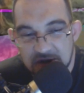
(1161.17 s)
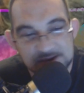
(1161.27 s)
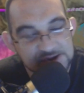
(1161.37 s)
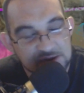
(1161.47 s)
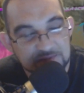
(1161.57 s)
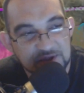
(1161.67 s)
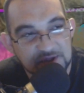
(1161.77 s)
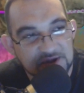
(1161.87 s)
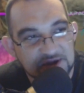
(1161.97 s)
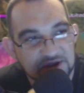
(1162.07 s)
it's
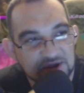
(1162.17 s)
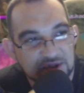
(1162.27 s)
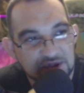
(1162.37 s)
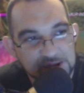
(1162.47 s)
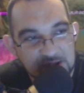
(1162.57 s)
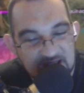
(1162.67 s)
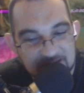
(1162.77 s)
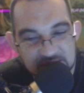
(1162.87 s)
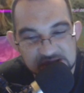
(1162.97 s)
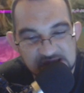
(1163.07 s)
something that it's
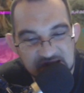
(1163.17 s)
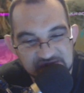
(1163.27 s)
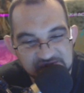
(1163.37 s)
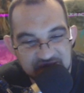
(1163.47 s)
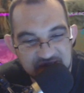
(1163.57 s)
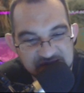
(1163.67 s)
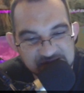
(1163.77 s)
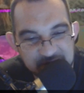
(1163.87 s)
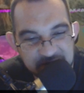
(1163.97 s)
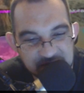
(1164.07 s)
able to satisfy that
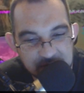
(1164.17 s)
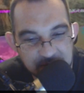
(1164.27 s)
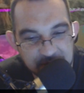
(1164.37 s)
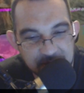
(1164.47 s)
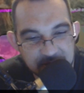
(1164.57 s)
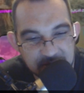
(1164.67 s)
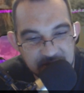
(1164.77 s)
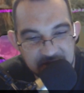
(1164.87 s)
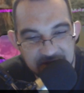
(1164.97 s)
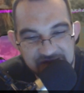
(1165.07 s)
sweet tooth,
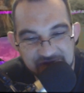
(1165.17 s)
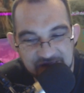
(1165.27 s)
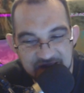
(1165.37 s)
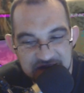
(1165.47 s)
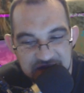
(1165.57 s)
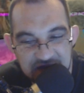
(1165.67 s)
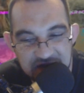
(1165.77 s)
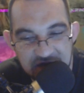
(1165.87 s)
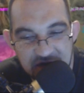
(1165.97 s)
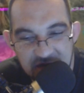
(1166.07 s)
that craving that you get.